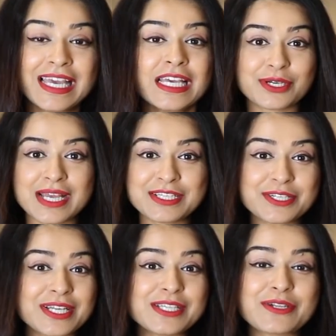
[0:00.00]
So guys,
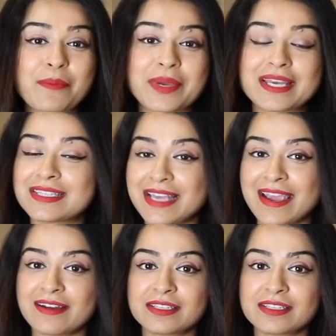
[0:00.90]
today's topic is hair.